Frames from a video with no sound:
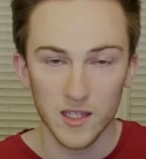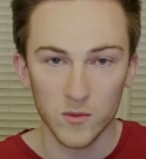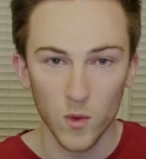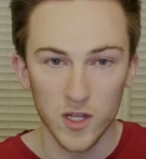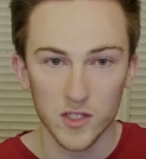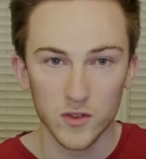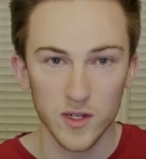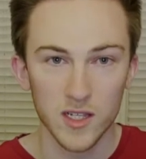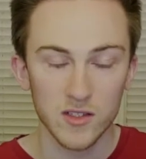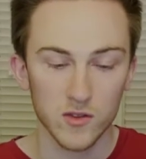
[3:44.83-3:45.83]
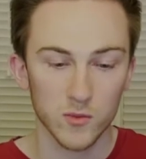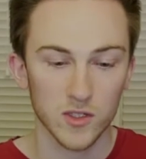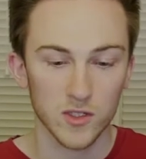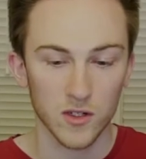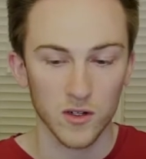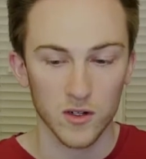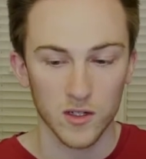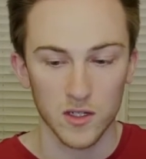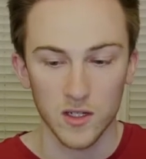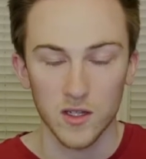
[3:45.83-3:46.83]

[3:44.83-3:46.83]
and white trains, which are